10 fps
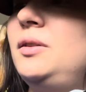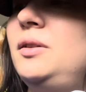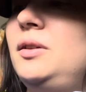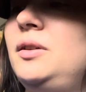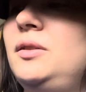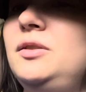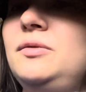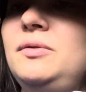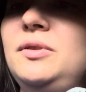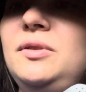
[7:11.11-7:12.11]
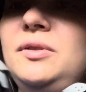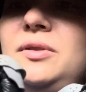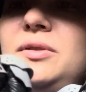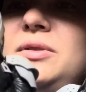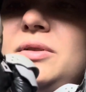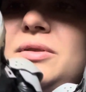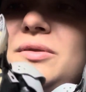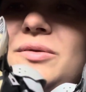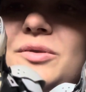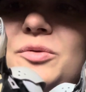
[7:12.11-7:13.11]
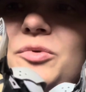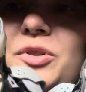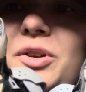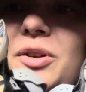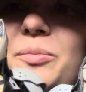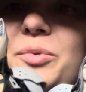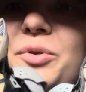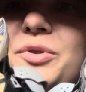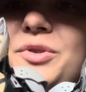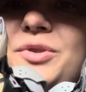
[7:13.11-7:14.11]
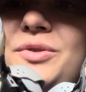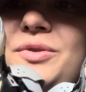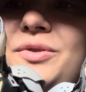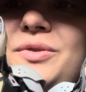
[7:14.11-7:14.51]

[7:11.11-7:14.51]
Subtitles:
like in this one, it looks more like a person.